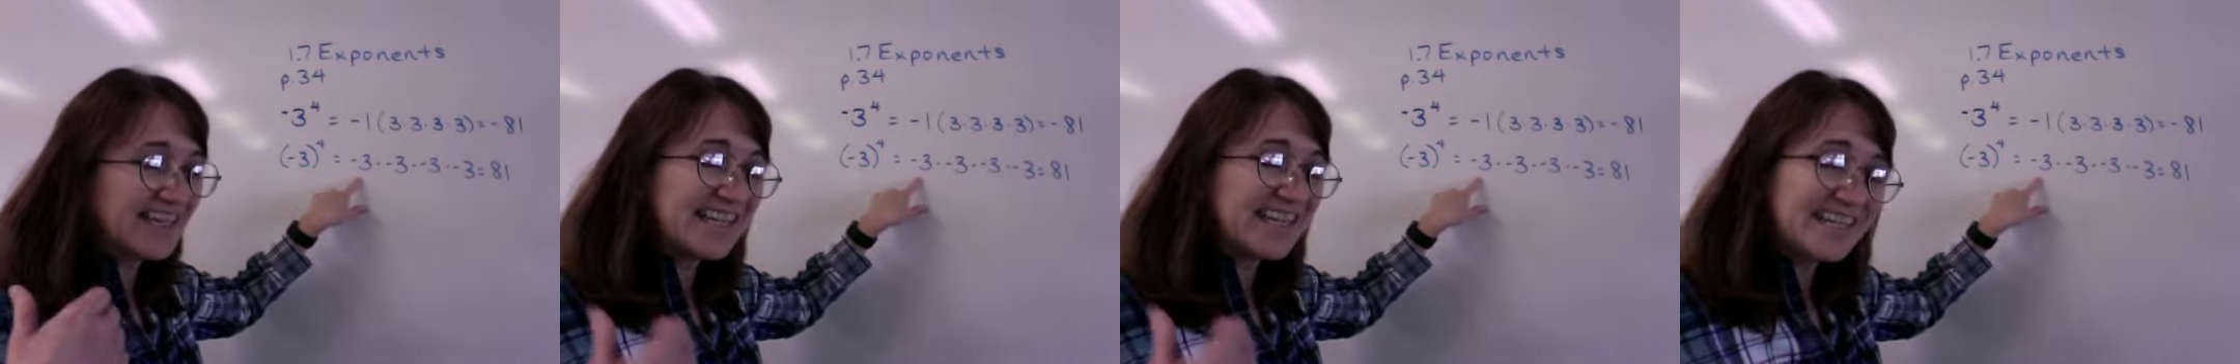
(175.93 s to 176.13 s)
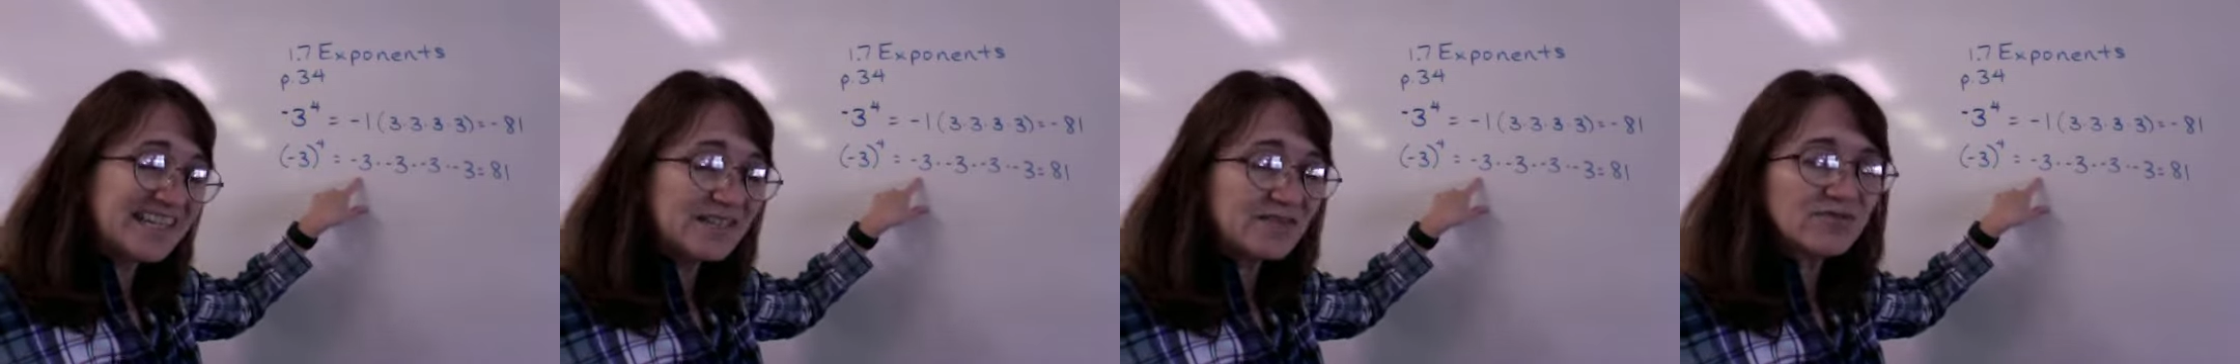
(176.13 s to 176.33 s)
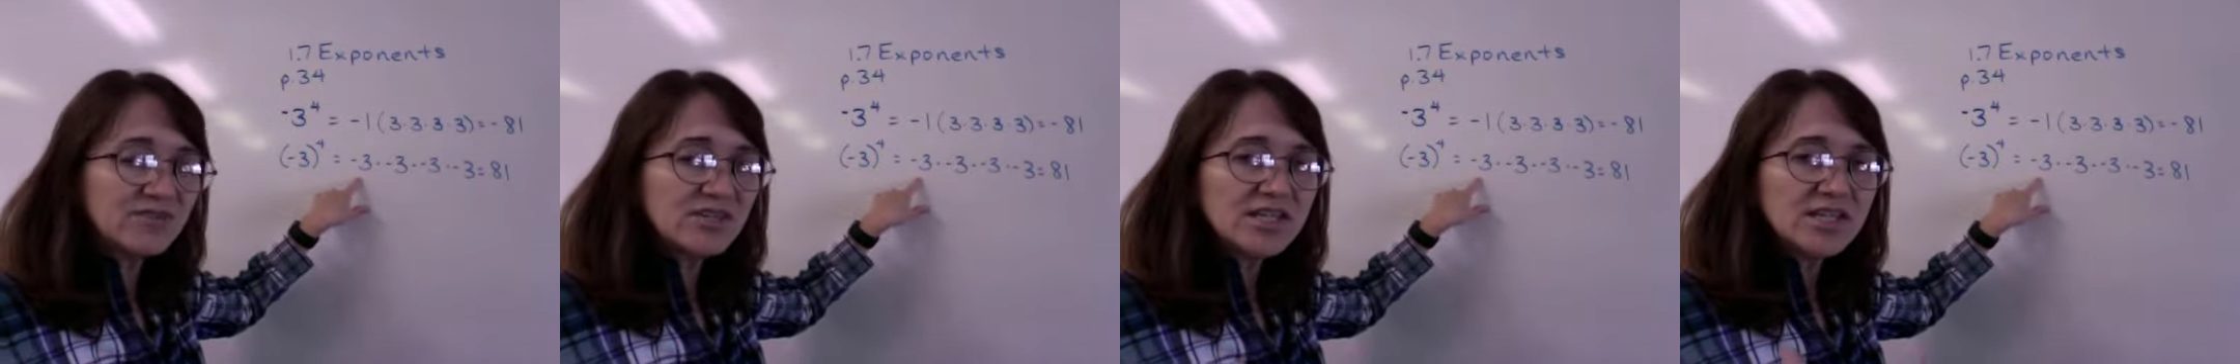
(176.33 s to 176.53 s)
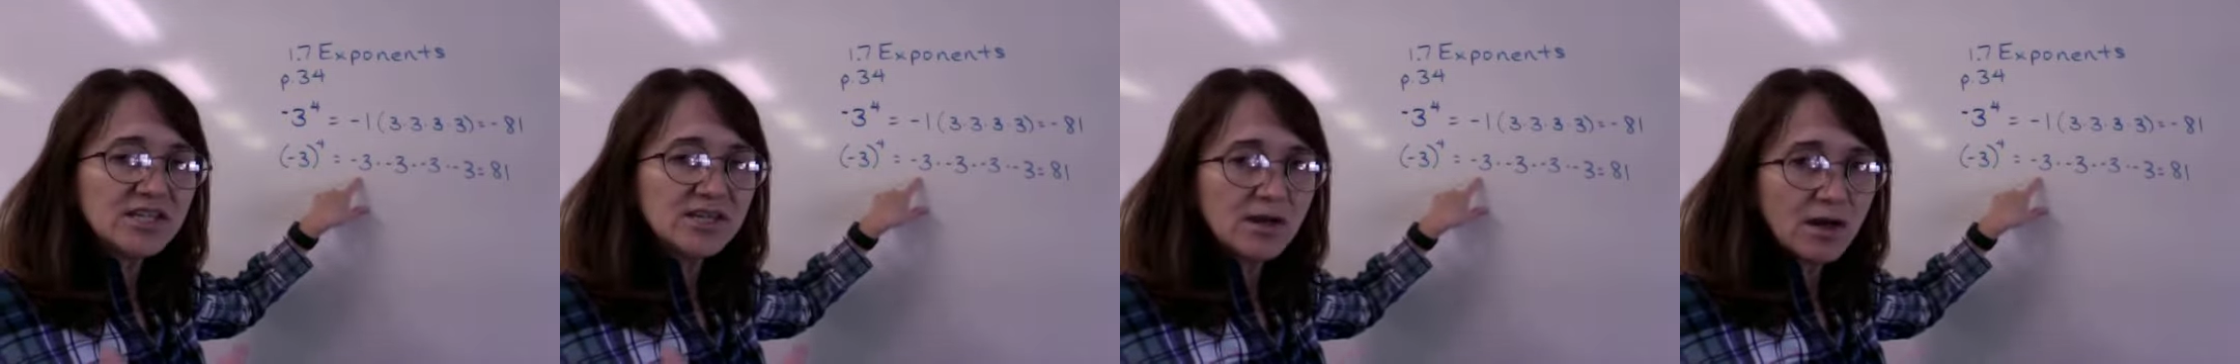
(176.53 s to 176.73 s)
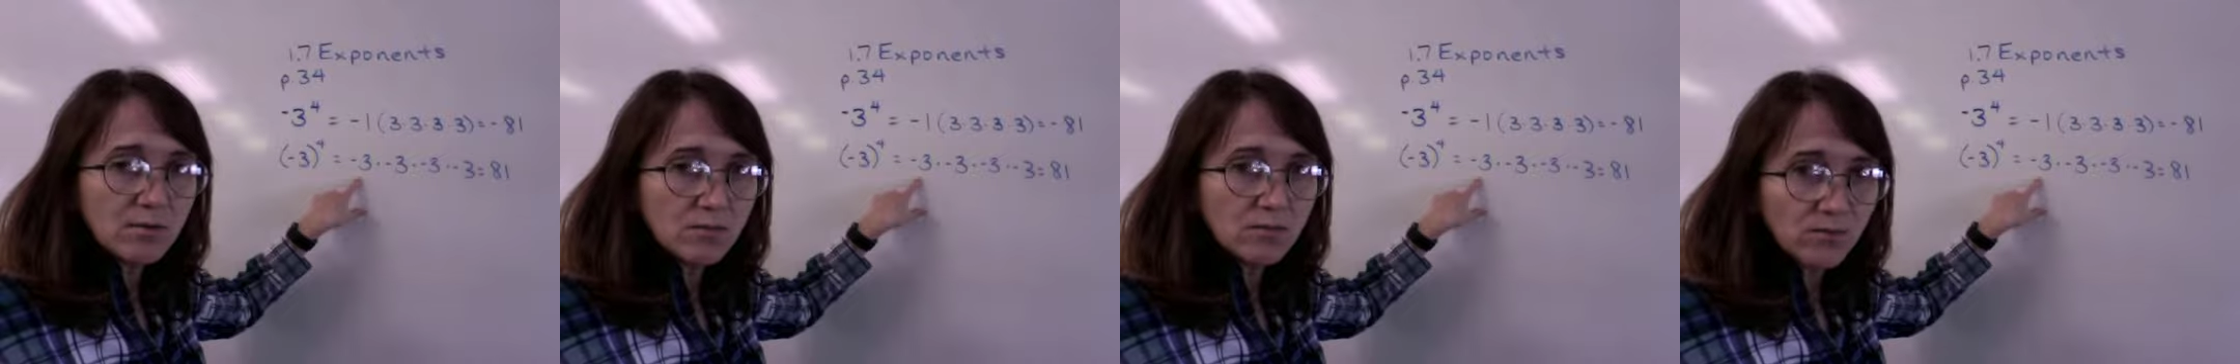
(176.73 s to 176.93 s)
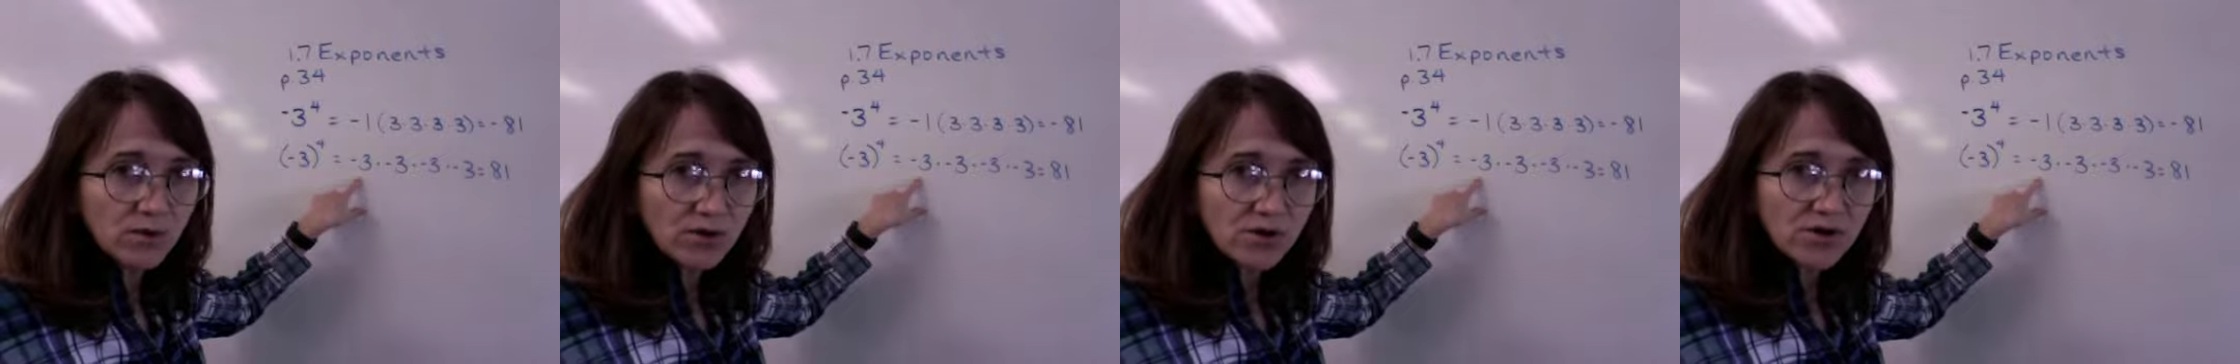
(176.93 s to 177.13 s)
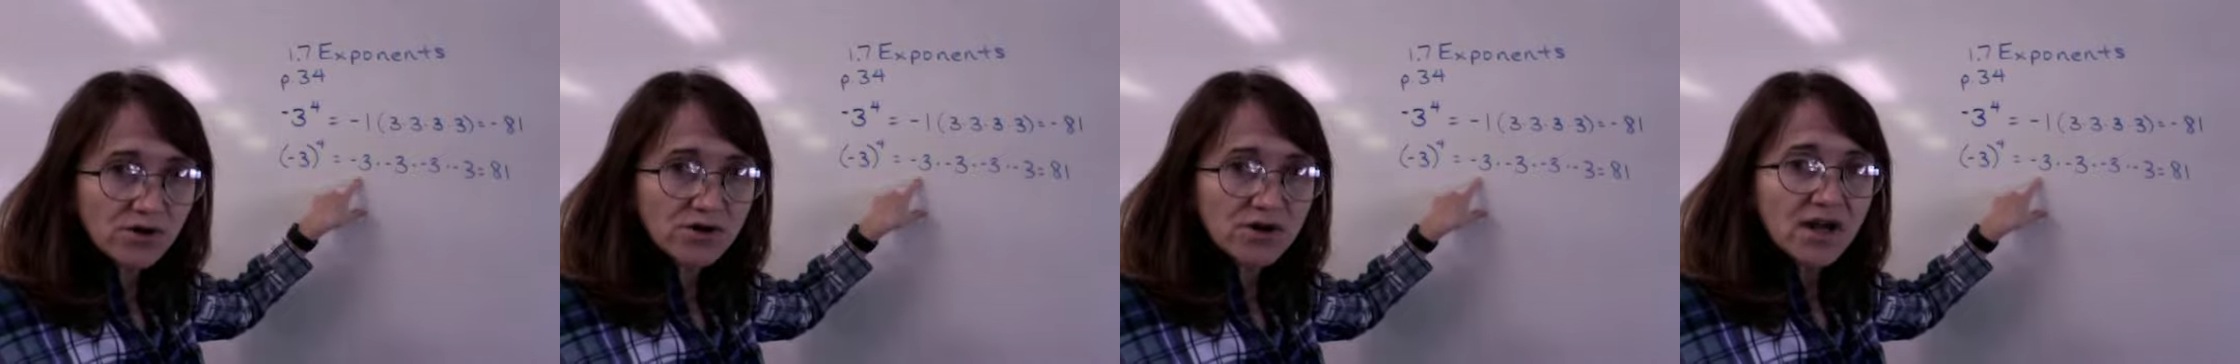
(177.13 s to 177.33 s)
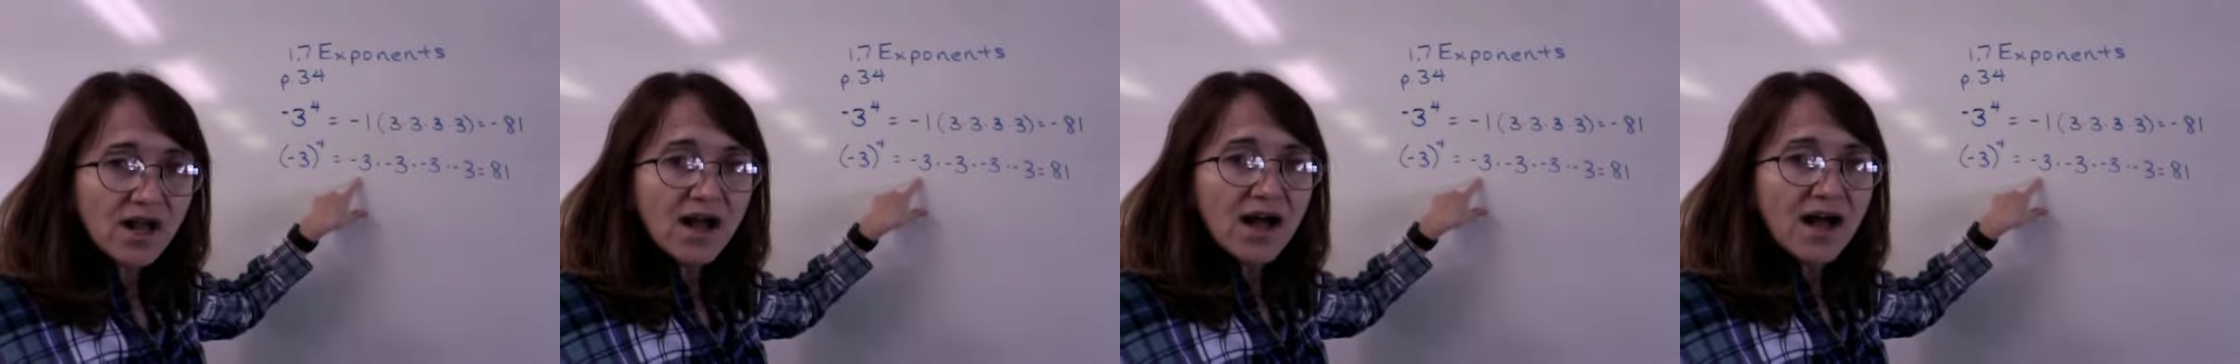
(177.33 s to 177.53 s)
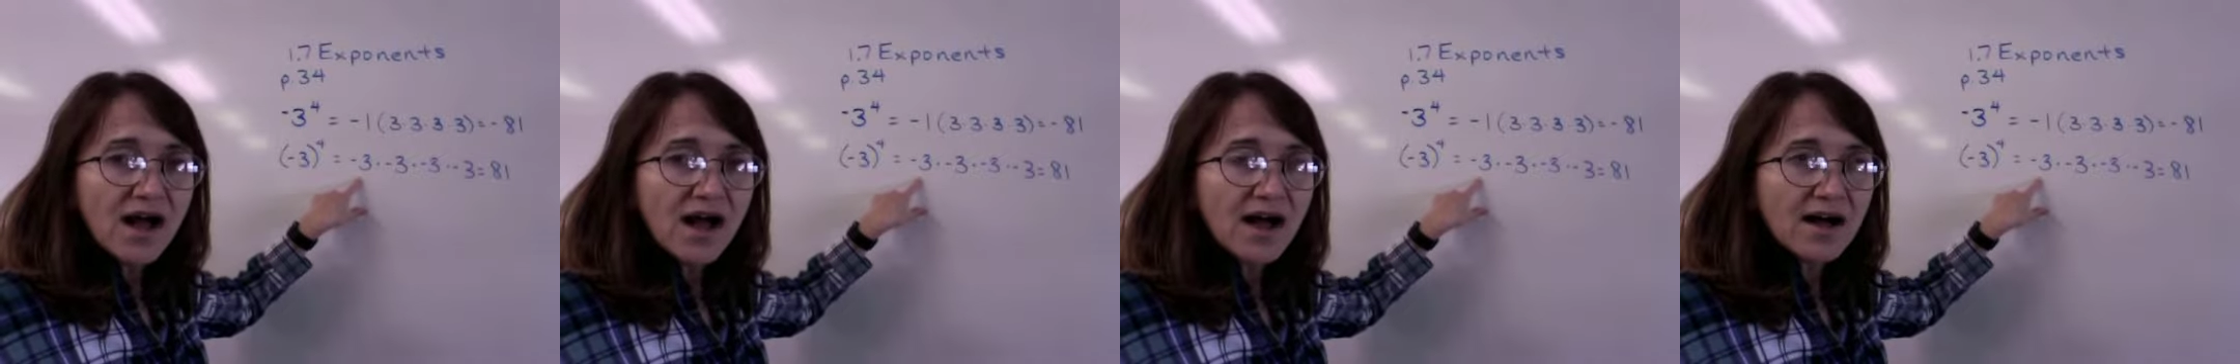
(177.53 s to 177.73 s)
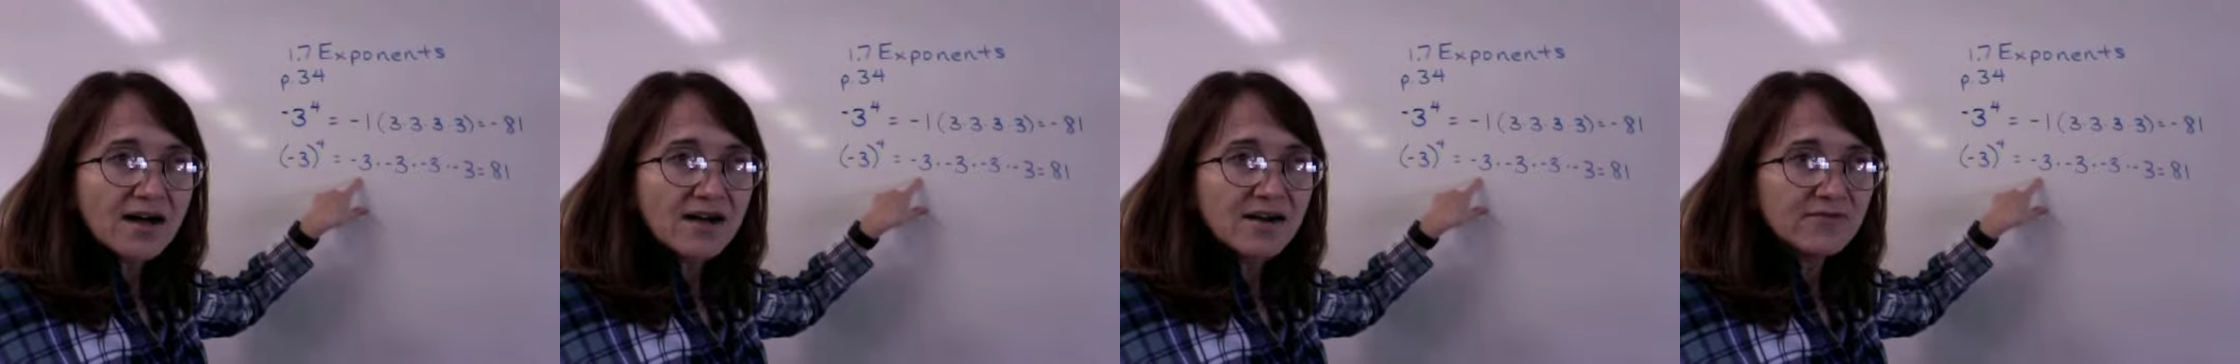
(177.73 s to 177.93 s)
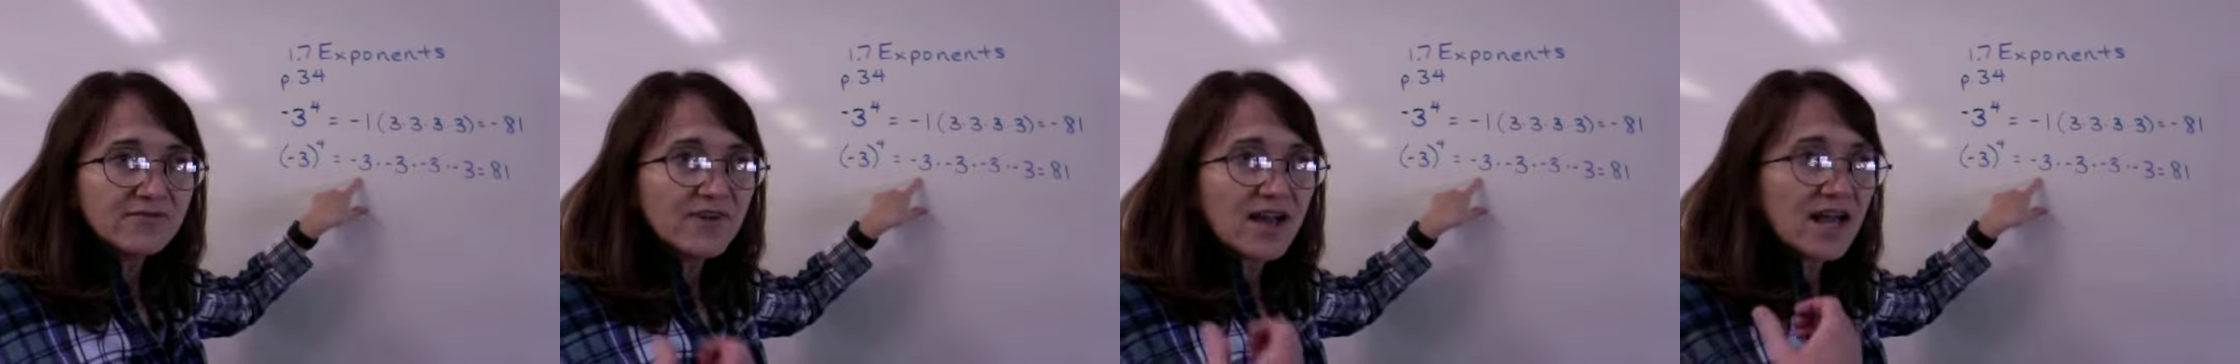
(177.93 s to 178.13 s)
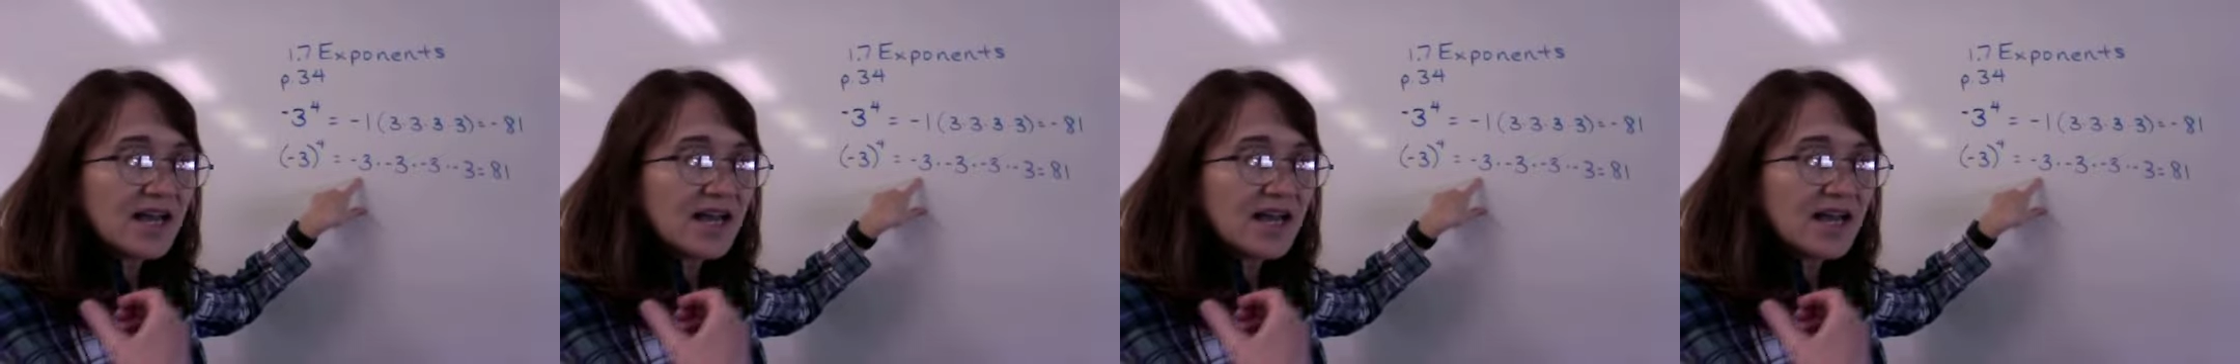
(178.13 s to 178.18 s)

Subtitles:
even number of